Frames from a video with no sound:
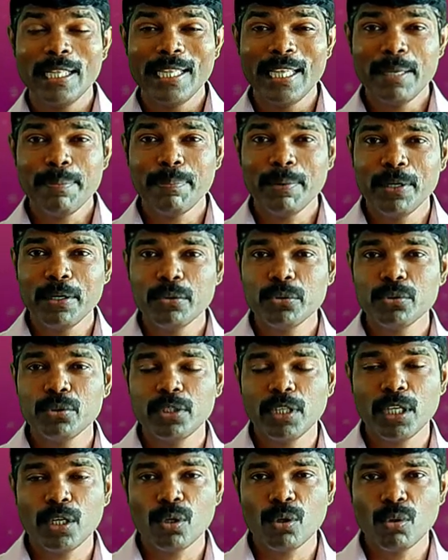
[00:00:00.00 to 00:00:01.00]
They produce
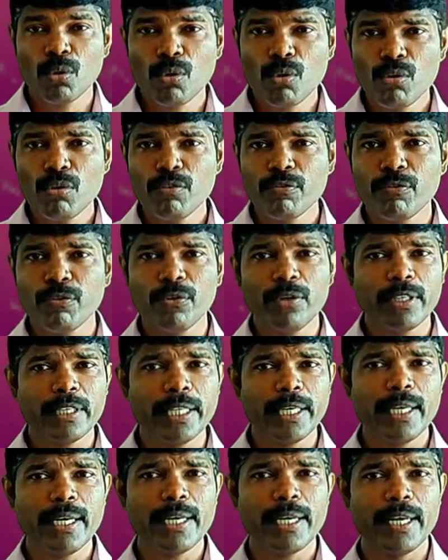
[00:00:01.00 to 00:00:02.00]
their own food.
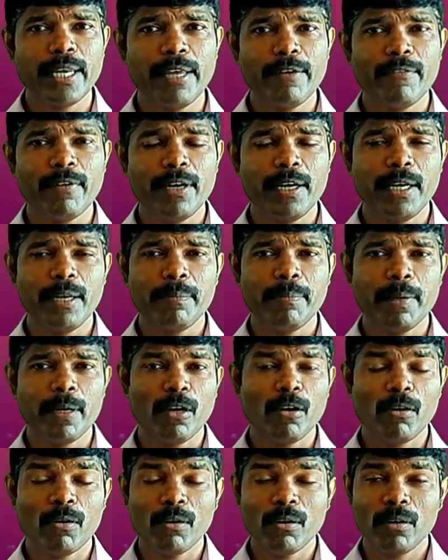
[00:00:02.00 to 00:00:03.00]
They never
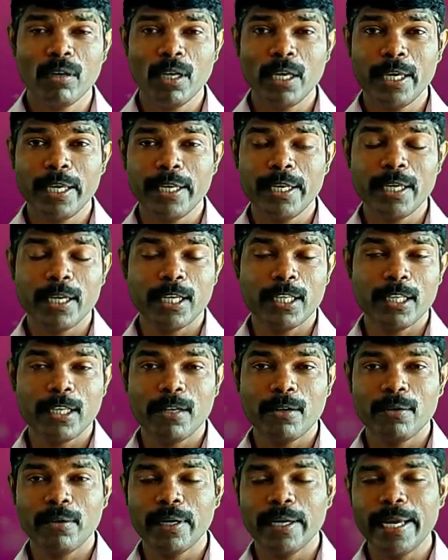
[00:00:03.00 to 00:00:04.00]
depend on any other
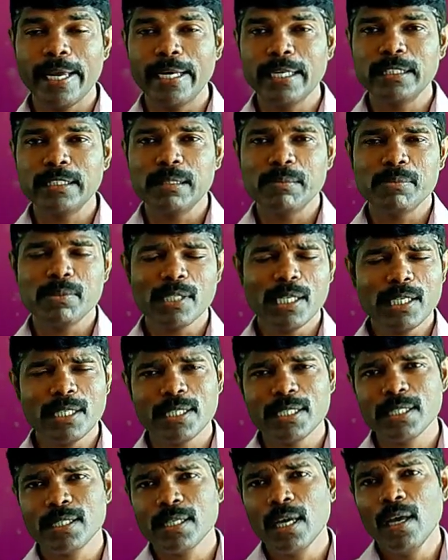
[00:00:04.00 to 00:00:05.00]
organism.
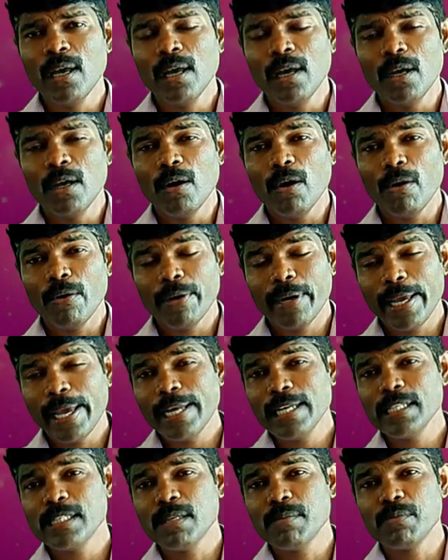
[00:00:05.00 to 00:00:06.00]
Such
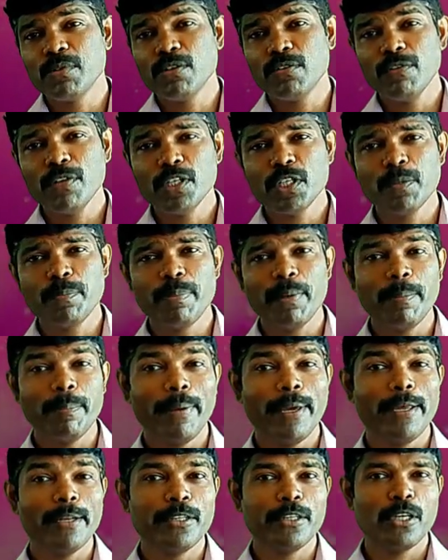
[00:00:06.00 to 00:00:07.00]
organisms which
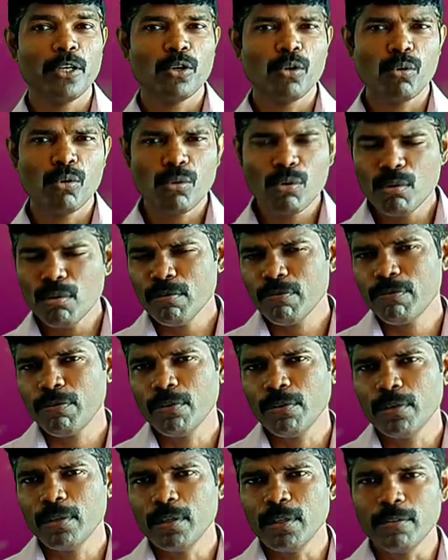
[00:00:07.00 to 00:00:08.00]
prepare their own
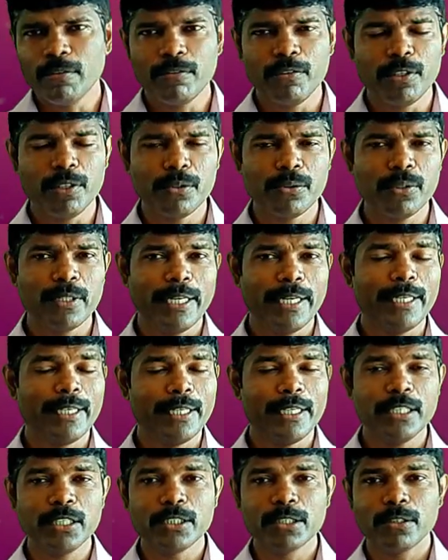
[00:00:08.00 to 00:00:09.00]
food. We know that
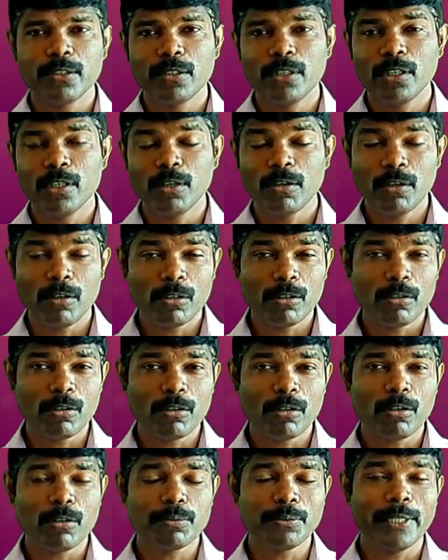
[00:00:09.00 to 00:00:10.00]
it is called
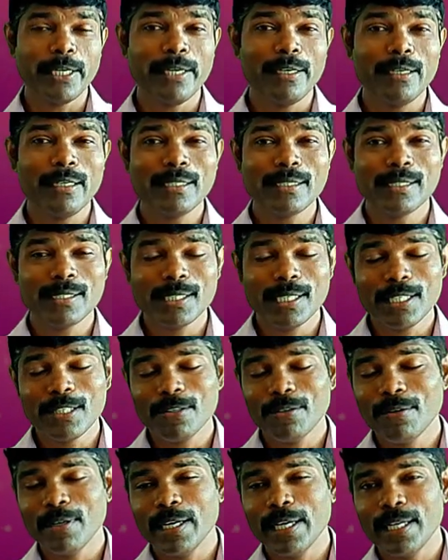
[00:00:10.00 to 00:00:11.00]
autotrophs, and such
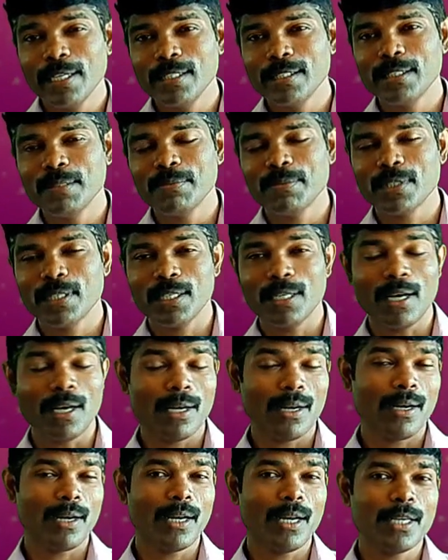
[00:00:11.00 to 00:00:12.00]
organisms
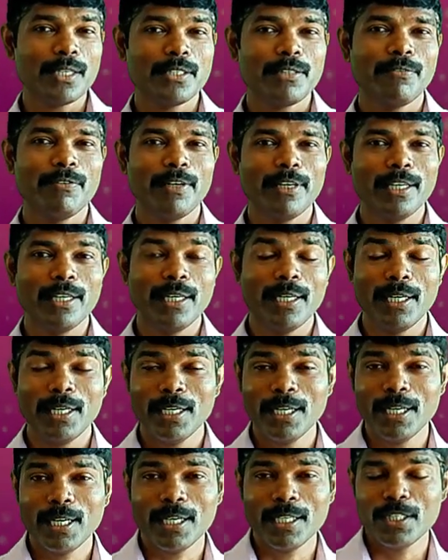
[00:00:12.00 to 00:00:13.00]
are classified
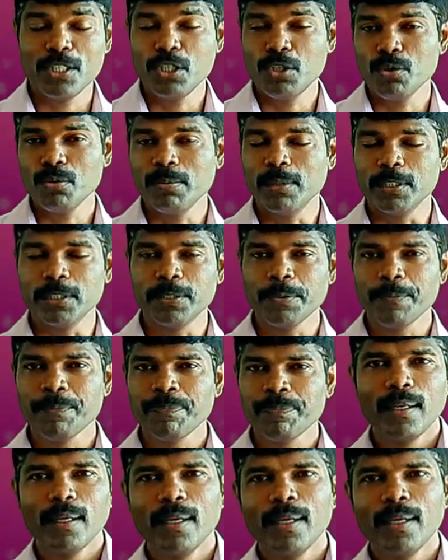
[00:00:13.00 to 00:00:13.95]
under producer.